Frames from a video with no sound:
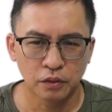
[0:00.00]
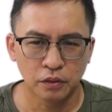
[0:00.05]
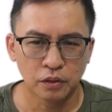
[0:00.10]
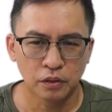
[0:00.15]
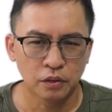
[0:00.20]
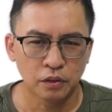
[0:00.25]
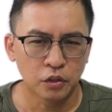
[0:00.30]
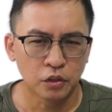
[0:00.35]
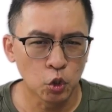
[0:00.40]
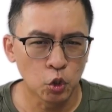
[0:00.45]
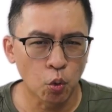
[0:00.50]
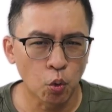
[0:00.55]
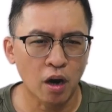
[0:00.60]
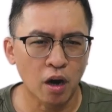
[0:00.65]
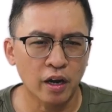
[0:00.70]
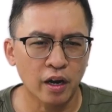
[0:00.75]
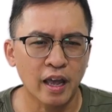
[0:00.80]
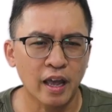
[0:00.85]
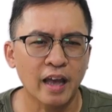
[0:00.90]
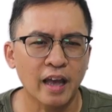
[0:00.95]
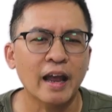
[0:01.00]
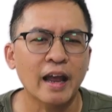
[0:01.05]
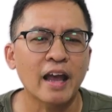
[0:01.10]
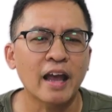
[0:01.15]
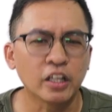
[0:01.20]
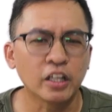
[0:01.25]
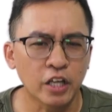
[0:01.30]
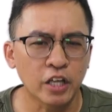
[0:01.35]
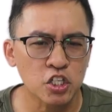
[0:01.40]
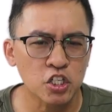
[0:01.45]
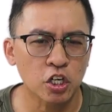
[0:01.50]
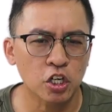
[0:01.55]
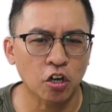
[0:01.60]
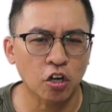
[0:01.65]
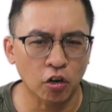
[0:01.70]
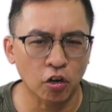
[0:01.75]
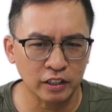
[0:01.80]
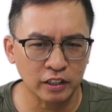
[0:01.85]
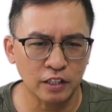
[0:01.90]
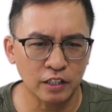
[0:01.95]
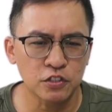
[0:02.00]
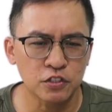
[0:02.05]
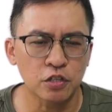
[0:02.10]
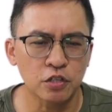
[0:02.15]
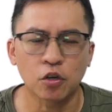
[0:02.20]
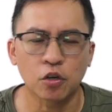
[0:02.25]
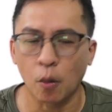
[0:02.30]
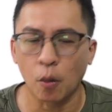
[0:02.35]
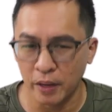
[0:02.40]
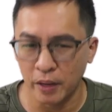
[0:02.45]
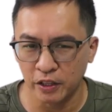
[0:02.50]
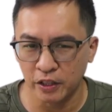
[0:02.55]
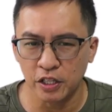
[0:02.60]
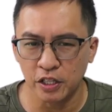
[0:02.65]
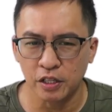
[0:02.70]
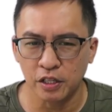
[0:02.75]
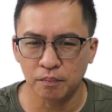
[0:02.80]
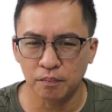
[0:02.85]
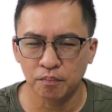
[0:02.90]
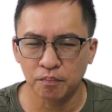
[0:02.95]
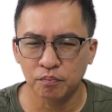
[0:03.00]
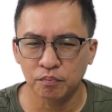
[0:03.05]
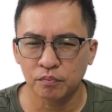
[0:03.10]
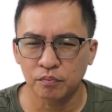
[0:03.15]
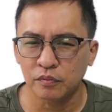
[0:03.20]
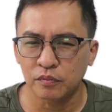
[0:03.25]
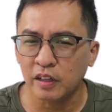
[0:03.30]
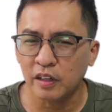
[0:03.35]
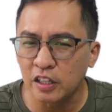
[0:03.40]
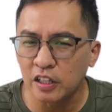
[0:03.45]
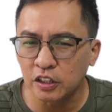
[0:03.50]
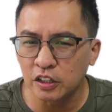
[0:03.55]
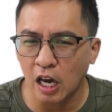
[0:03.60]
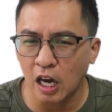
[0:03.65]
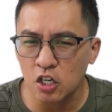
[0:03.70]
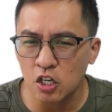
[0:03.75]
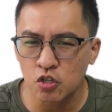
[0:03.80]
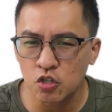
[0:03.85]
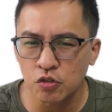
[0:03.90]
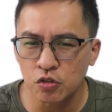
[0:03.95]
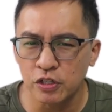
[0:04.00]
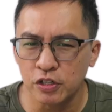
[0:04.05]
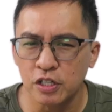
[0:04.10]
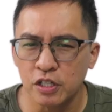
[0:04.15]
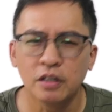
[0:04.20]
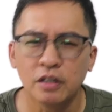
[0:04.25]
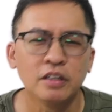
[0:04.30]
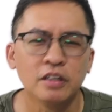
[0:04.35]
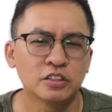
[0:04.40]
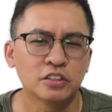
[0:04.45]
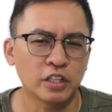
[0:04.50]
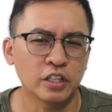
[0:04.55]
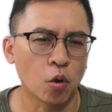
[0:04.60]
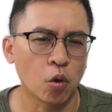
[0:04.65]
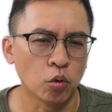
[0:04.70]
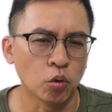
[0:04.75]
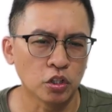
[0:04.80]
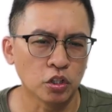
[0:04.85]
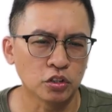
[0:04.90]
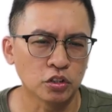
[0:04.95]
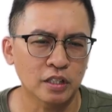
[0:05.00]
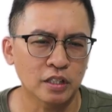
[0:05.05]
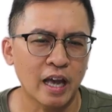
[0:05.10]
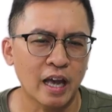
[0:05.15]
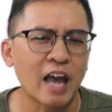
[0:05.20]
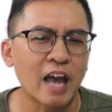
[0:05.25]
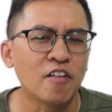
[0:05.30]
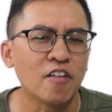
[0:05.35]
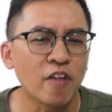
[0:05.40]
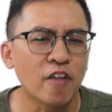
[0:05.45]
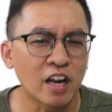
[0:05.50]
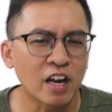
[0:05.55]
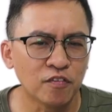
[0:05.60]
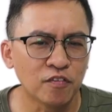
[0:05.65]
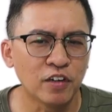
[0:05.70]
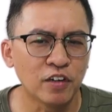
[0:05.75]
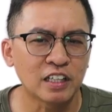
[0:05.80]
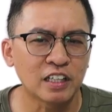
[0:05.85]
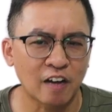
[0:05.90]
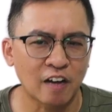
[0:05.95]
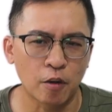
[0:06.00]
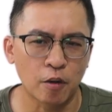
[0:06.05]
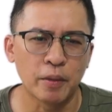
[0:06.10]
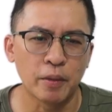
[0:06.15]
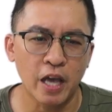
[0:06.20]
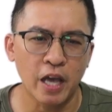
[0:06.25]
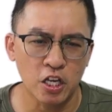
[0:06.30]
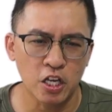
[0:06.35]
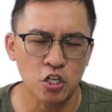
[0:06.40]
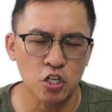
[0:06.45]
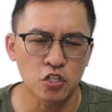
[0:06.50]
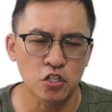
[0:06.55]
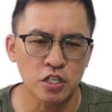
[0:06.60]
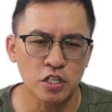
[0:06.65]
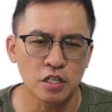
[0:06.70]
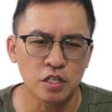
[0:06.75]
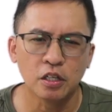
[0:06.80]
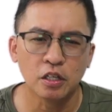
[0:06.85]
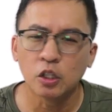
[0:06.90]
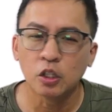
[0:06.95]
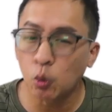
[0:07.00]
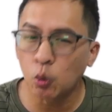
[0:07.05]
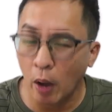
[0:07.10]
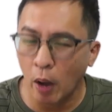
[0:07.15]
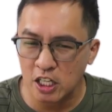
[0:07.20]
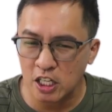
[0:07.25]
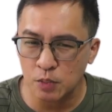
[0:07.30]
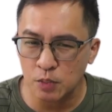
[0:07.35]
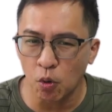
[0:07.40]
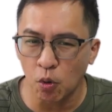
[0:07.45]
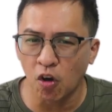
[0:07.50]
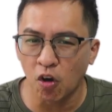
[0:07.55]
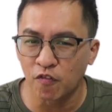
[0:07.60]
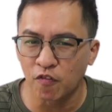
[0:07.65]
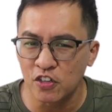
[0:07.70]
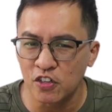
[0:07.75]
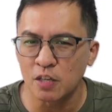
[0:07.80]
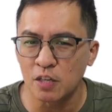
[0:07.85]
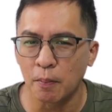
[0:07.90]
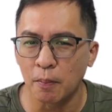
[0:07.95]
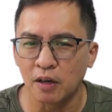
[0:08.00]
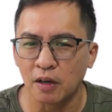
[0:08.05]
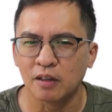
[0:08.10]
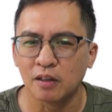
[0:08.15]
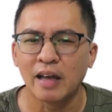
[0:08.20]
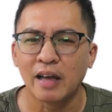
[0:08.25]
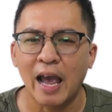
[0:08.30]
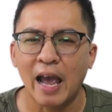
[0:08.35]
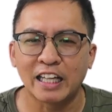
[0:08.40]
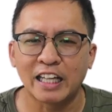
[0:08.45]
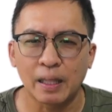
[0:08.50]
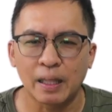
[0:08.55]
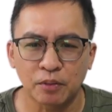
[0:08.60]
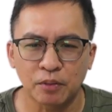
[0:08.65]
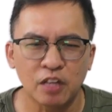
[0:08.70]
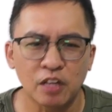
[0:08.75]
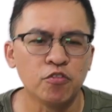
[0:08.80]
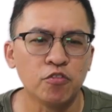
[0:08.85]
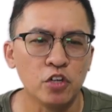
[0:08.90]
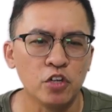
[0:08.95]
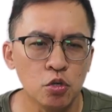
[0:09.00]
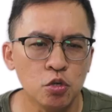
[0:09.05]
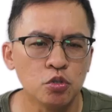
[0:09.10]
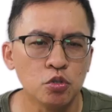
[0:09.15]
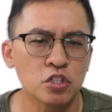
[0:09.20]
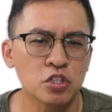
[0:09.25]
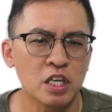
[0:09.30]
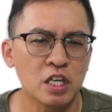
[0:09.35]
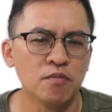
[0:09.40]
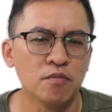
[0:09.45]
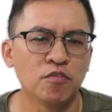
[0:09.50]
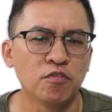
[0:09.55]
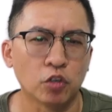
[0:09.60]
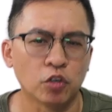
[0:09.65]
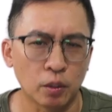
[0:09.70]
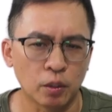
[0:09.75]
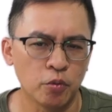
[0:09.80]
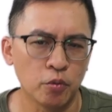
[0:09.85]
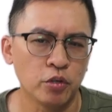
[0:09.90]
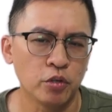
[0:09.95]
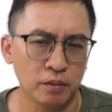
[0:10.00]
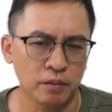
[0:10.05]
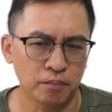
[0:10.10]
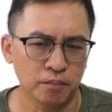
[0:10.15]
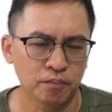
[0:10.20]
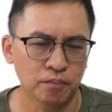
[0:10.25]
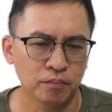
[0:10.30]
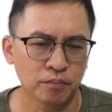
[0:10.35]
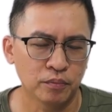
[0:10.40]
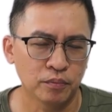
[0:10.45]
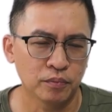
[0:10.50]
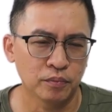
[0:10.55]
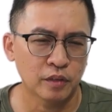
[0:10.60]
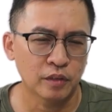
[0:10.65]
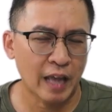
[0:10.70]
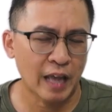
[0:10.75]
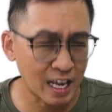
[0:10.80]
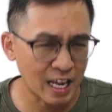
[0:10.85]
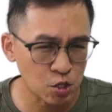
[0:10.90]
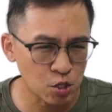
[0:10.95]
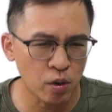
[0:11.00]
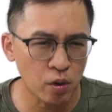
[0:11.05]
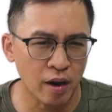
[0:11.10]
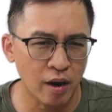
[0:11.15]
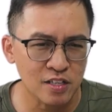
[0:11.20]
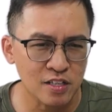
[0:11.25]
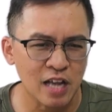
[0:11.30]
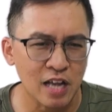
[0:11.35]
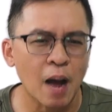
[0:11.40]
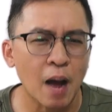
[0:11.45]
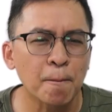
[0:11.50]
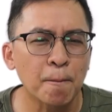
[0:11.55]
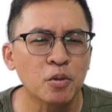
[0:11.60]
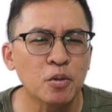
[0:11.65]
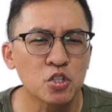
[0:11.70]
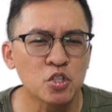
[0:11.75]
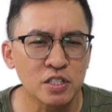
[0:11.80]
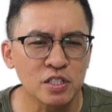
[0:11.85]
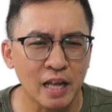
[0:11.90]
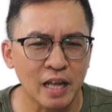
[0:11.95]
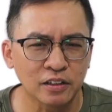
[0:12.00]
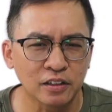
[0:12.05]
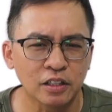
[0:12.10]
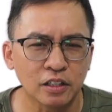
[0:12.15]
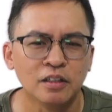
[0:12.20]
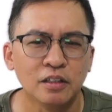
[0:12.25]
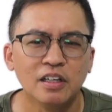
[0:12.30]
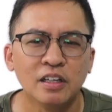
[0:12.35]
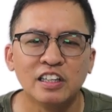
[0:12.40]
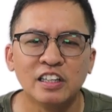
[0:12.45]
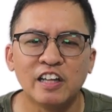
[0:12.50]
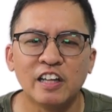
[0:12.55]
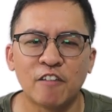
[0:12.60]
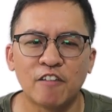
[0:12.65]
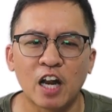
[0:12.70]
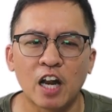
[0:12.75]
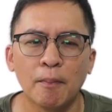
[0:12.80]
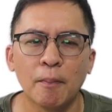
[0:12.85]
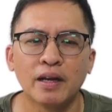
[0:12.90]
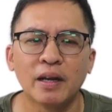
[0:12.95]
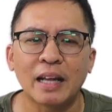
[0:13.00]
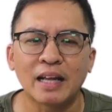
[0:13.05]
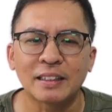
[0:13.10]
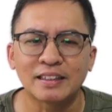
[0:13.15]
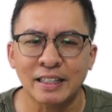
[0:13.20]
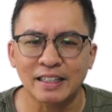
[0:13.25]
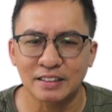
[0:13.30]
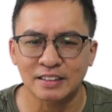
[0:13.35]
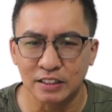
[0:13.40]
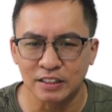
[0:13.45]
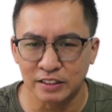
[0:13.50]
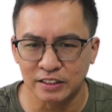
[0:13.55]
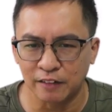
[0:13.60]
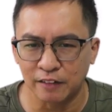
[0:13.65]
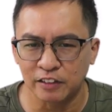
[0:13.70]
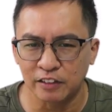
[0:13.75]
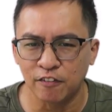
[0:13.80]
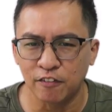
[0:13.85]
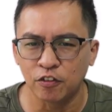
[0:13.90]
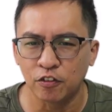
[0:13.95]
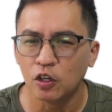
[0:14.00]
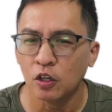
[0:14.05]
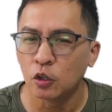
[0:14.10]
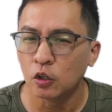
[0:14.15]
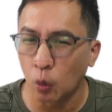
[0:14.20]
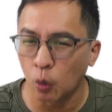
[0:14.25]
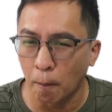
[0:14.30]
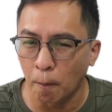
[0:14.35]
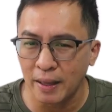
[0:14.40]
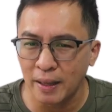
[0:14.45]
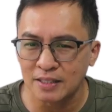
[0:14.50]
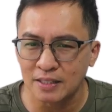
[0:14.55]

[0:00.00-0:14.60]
URA had engaged the collective sale committee, industry stakeholders and relevant government agency to explore feasible adaptive reuse scheme for the building, as well as unprecedented development and tax incentive to make